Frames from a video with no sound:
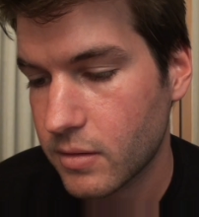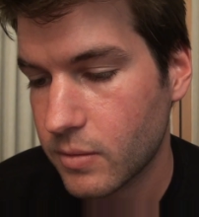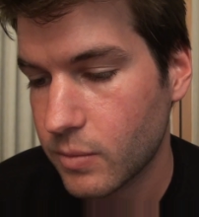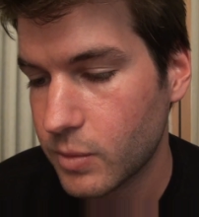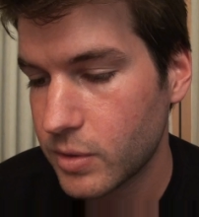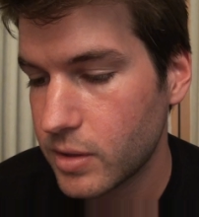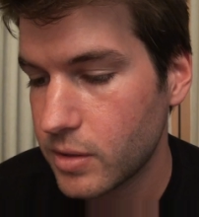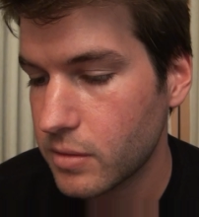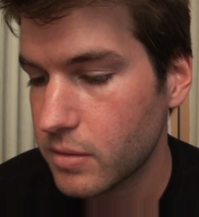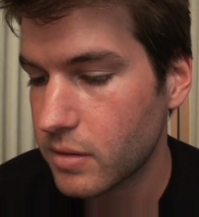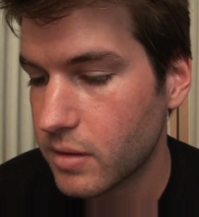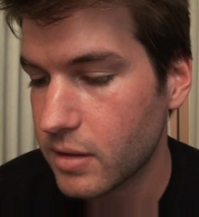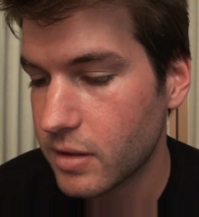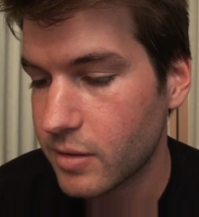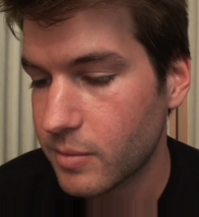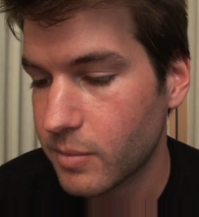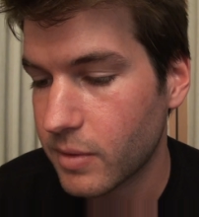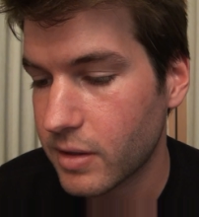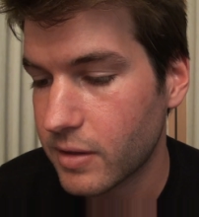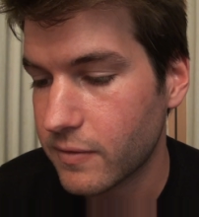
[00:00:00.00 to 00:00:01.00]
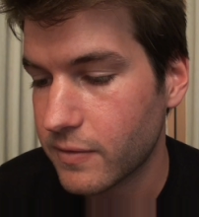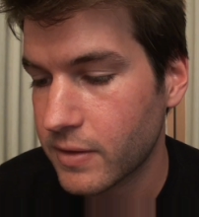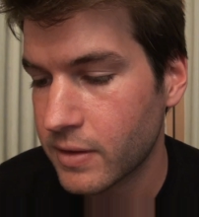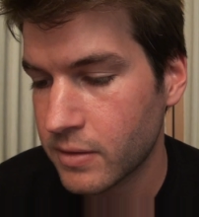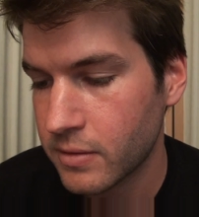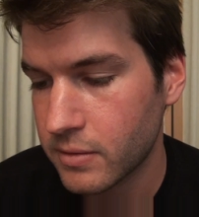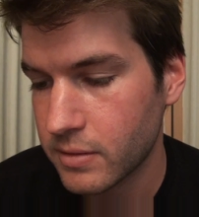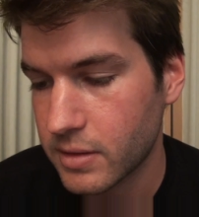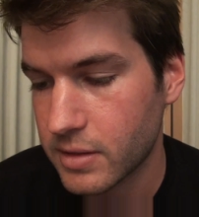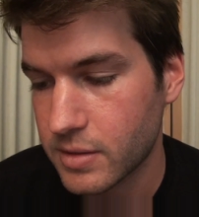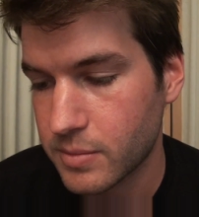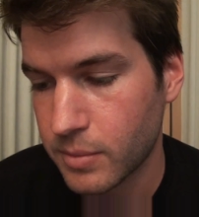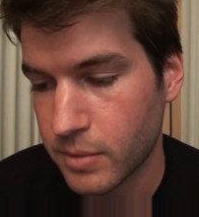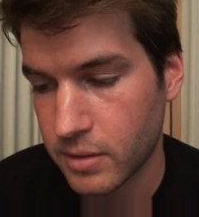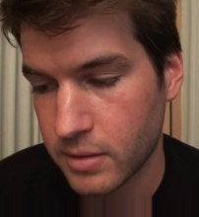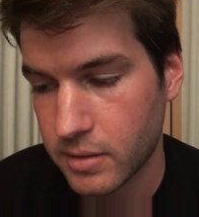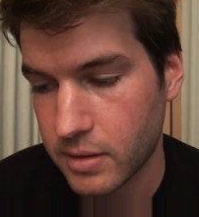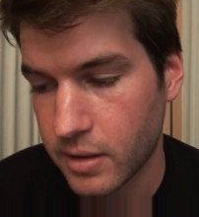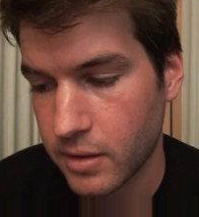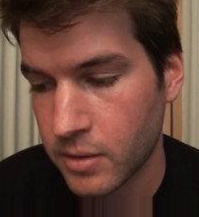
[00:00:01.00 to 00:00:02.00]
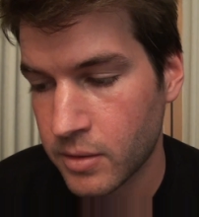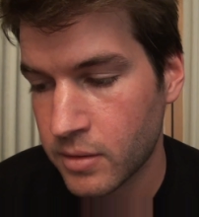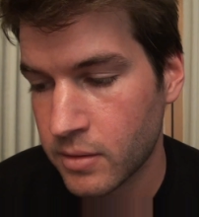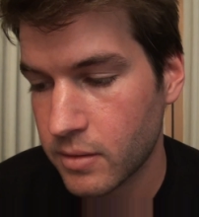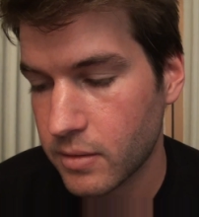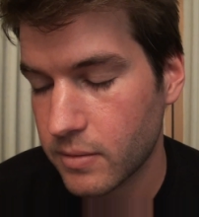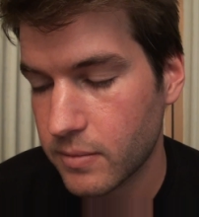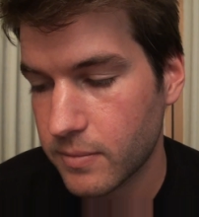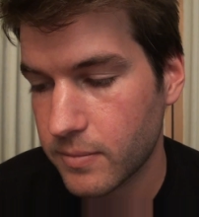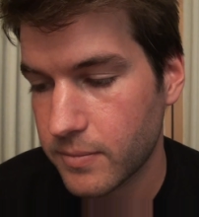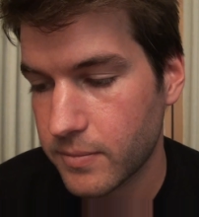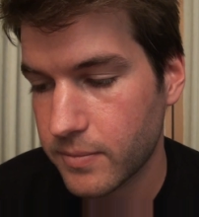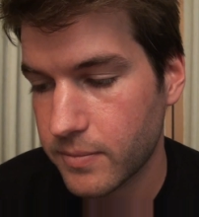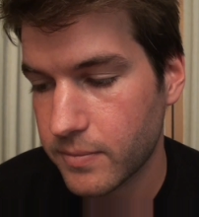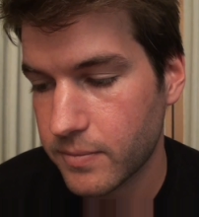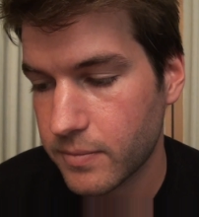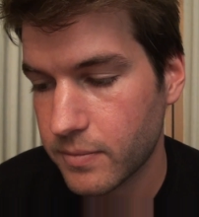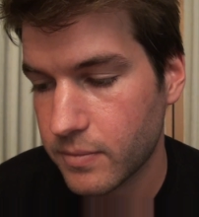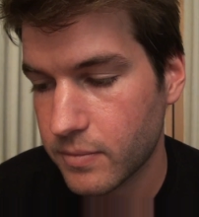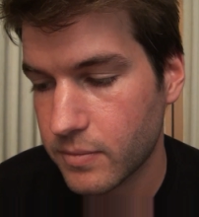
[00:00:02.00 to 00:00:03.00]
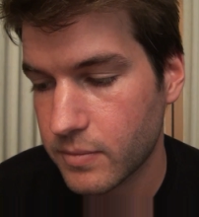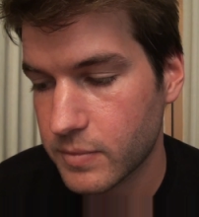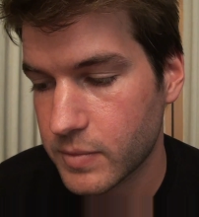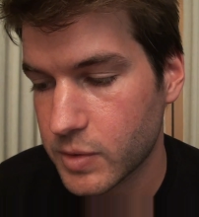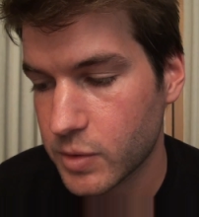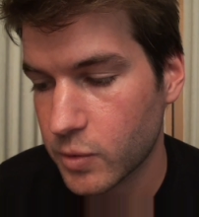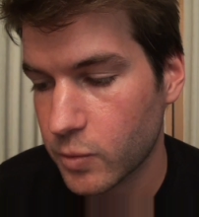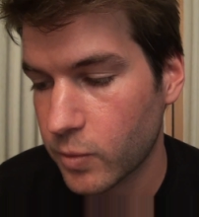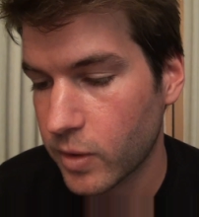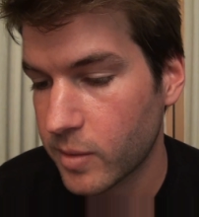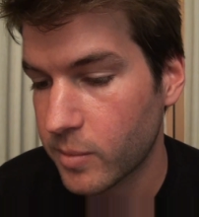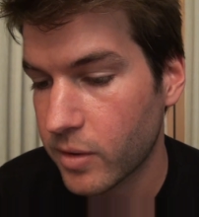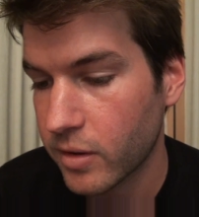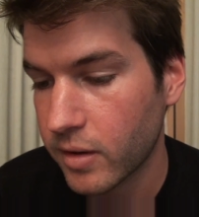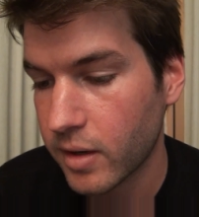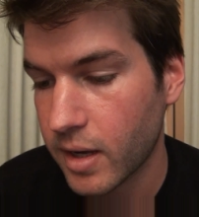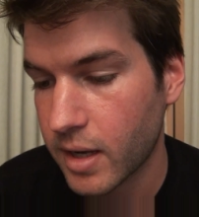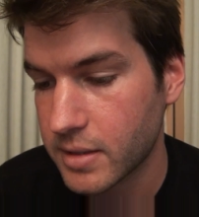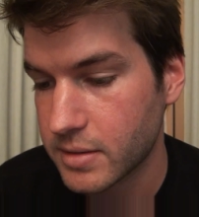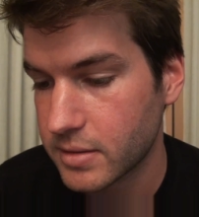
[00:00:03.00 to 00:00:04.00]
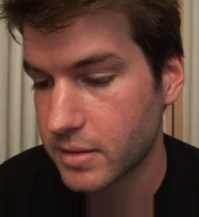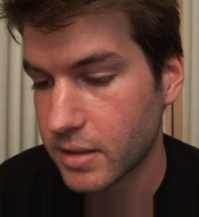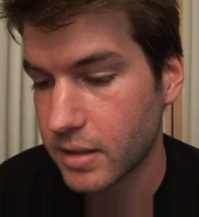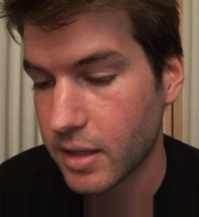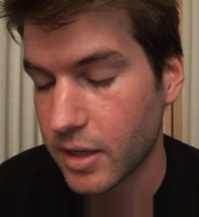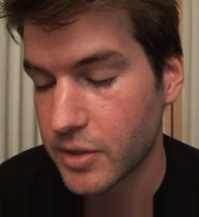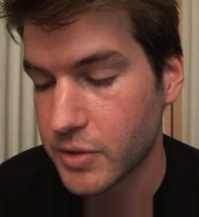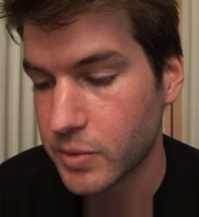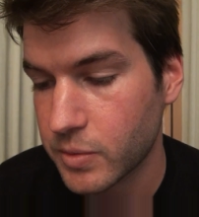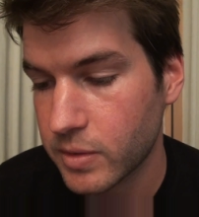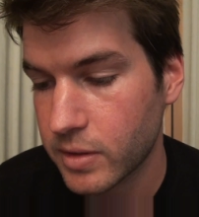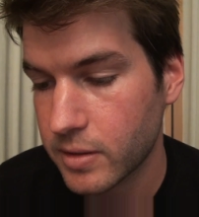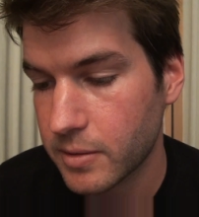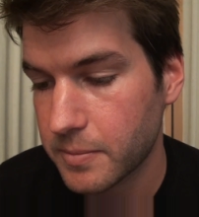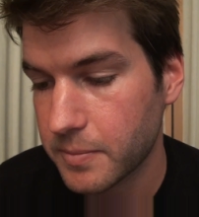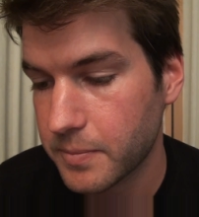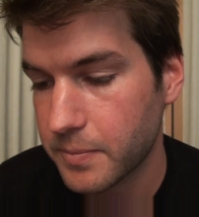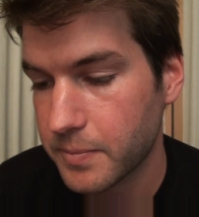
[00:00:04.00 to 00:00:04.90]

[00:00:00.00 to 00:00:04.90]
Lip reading: What do you think might have killed these men, Garrett? Sir Waymore asked casually.